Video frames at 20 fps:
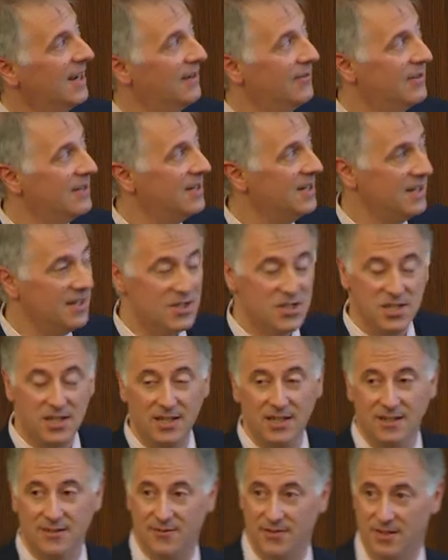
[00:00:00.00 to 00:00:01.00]
have an
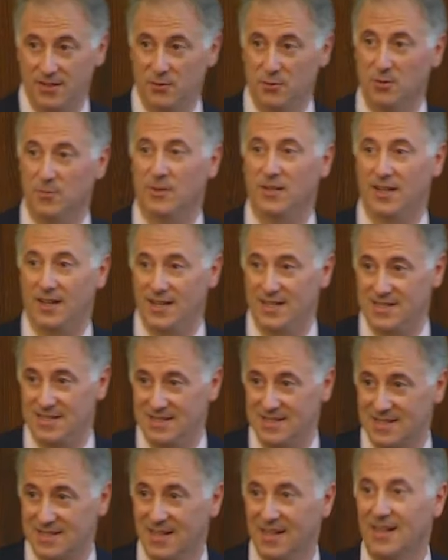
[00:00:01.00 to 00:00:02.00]
EEG. And if it
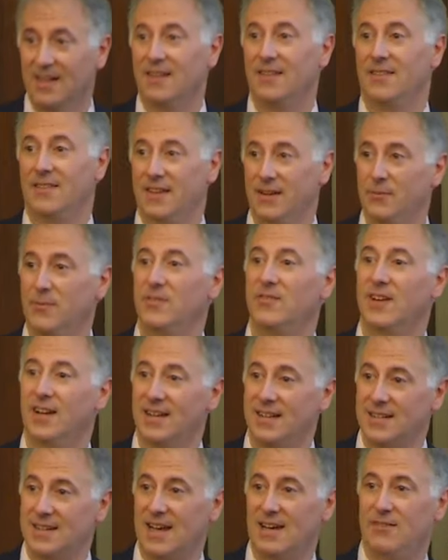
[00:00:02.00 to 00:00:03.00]
normalizes, then we've got
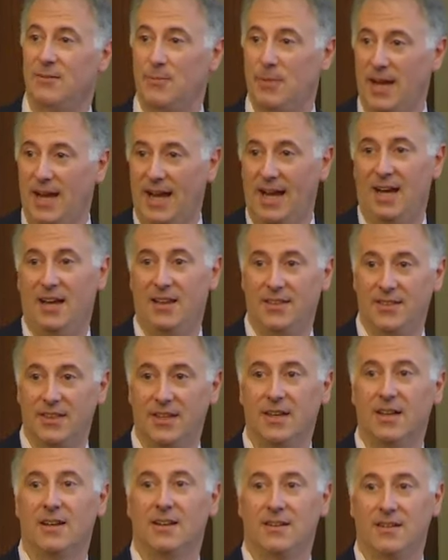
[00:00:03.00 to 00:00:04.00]
to have a path
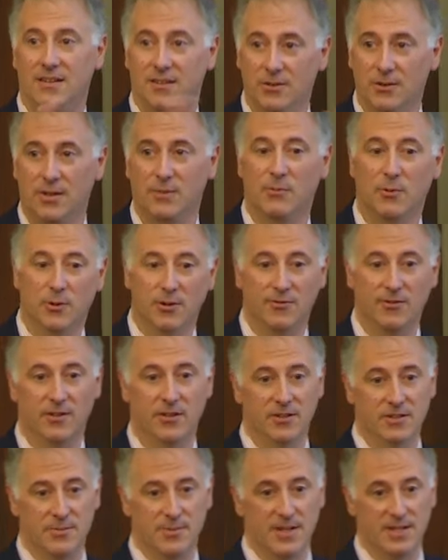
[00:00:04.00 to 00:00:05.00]
to doing more for
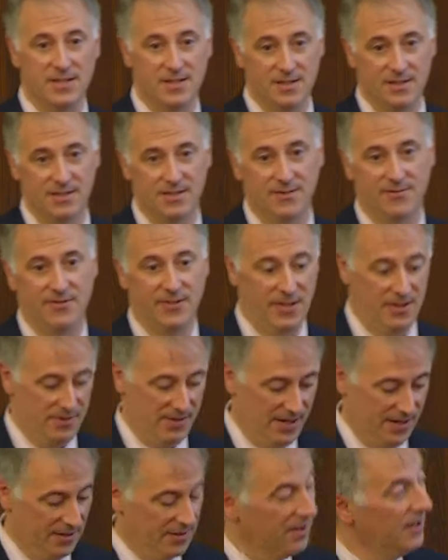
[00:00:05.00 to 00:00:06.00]
those patients to figure
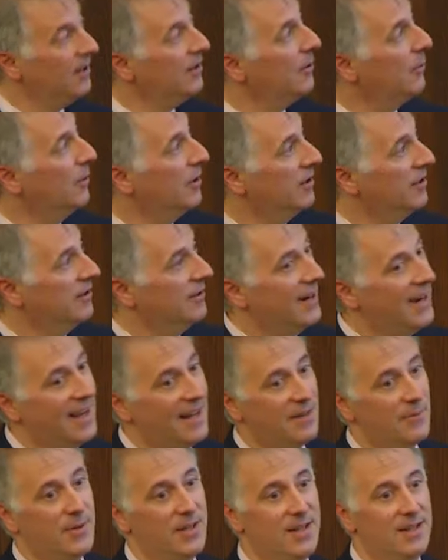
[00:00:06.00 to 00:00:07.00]
out where they're
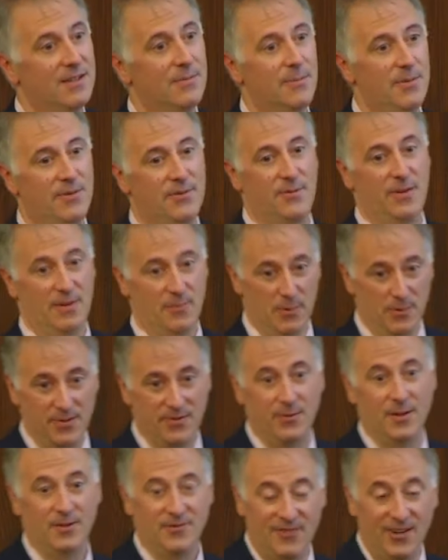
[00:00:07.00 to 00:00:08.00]
at. And we need to, when we
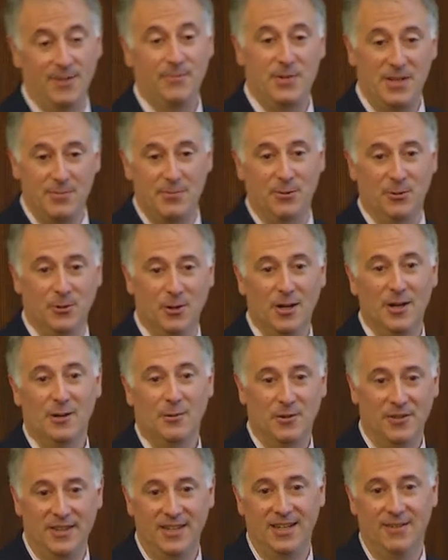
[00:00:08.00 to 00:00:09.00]
find people
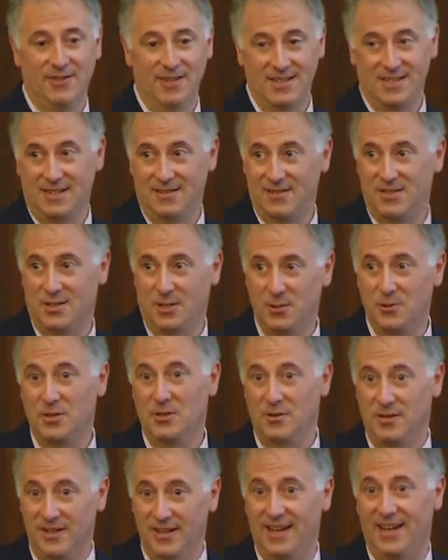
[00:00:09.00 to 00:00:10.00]
with the evidence I've shown
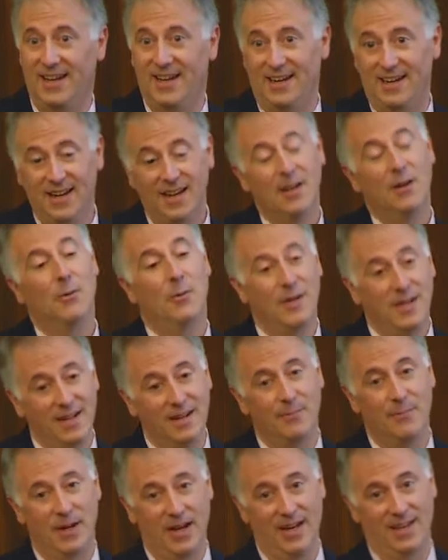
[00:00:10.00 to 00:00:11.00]
you today, we need
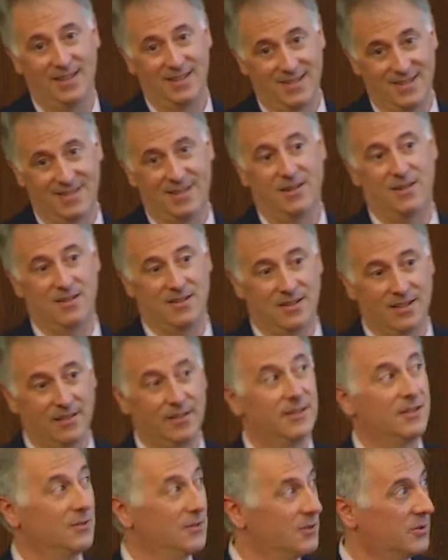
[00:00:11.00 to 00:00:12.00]
a path to start
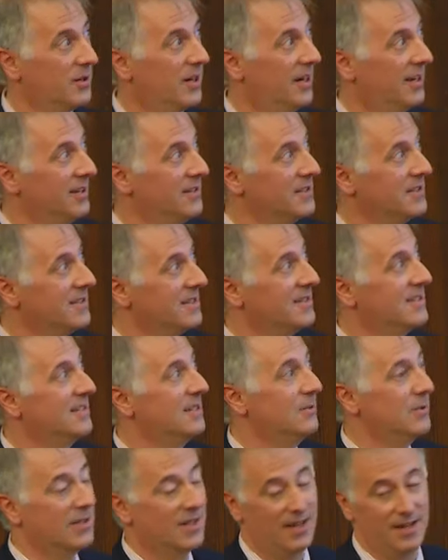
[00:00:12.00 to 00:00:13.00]
clinical trials to
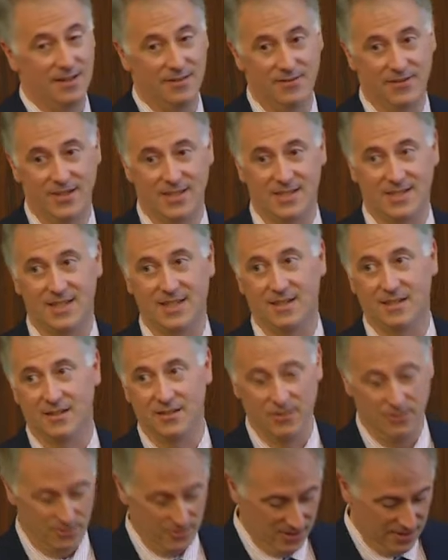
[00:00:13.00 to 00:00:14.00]
see what kind of things they can
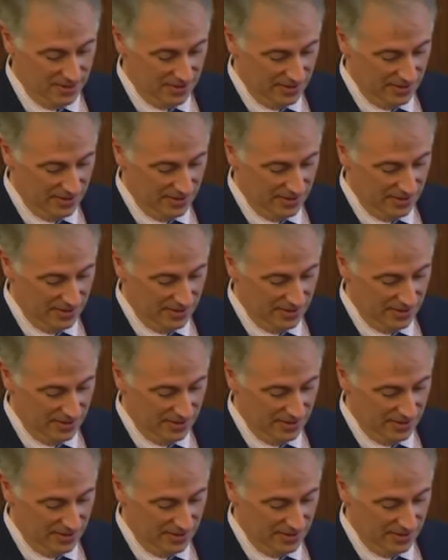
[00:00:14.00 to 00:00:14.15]
do